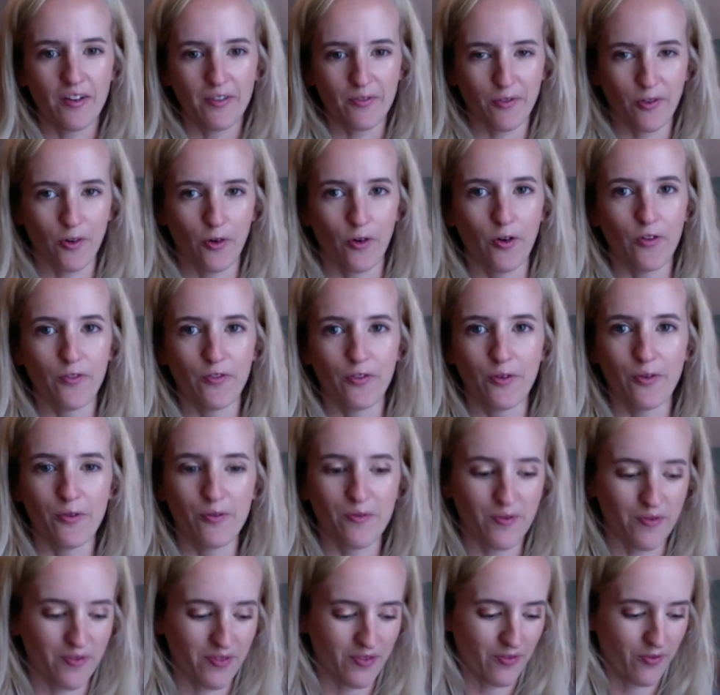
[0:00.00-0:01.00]
we're going
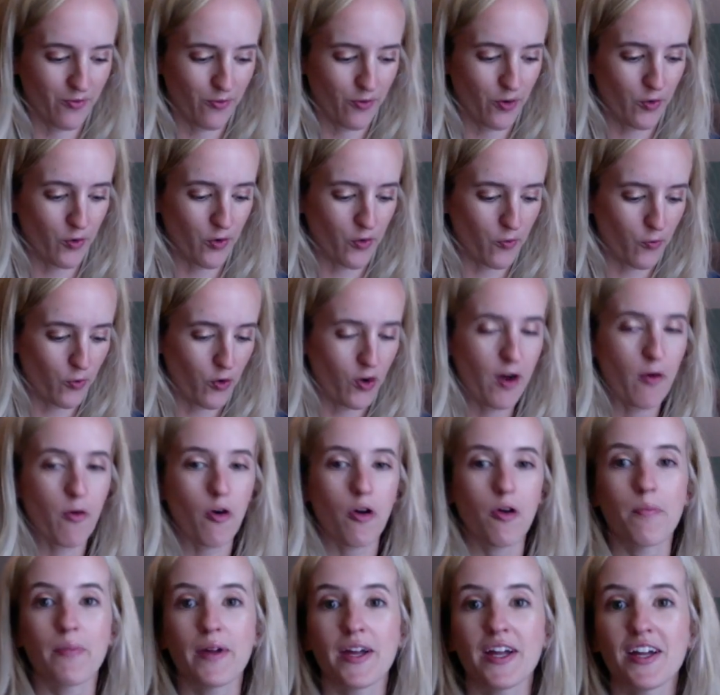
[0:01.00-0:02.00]
from where do I want
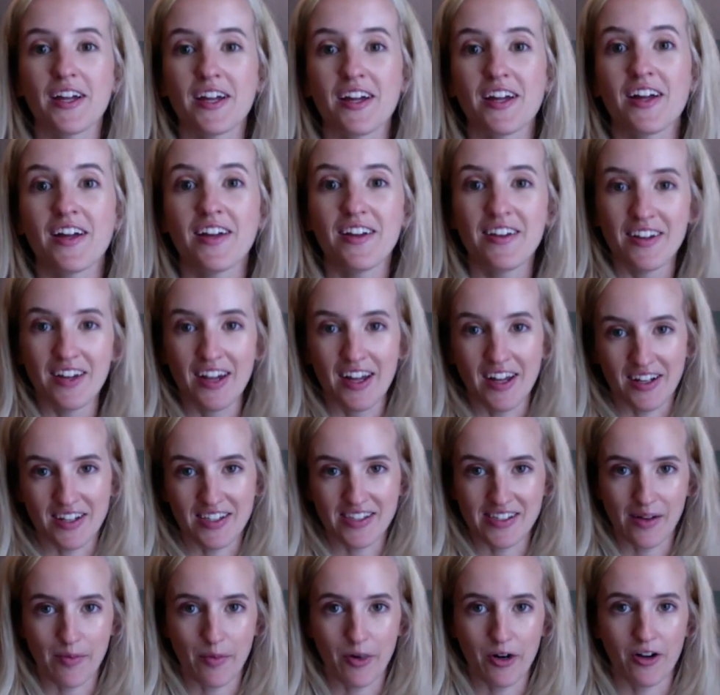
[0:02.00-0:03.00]
to be next
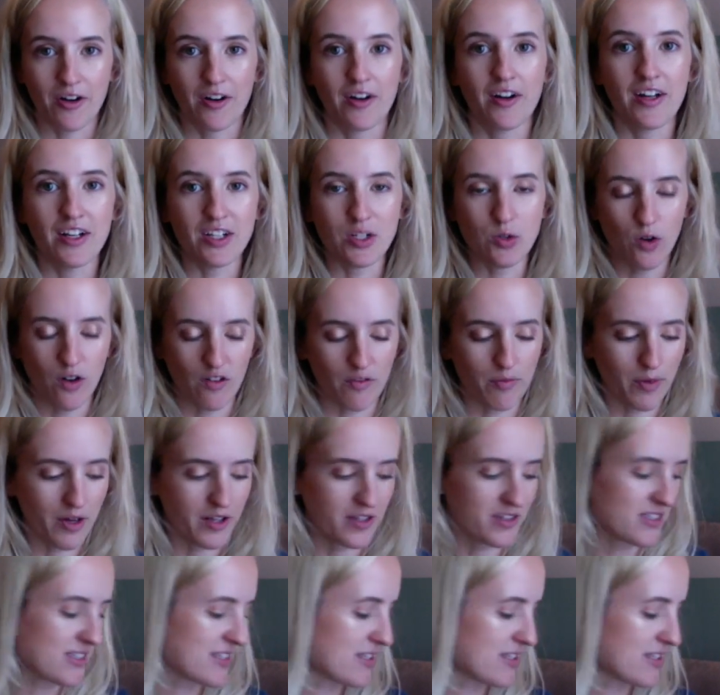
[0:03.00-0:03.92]
summer in 12 months.